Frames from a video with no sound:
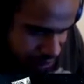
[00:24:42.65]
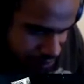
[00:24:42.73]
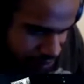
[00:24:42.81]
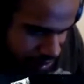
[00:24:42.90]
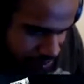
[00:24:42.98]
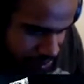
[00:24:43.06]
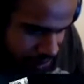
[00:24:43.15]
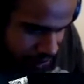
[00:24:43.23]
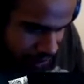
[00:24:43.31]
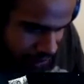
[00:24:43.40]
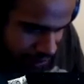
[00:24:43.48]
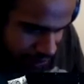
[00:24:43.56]
and
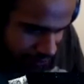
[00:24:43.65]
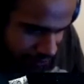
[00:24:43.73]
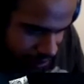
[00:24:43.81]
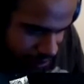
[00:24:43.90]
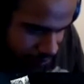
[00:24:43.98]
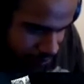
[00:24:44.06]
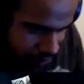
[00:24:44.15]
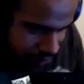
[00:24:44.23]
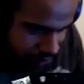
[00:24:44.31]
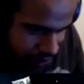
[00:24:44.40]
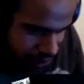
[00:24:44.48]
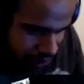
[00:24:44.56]
Mabinogi. Read the party
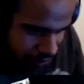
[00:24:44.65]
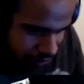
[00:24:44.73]
chat.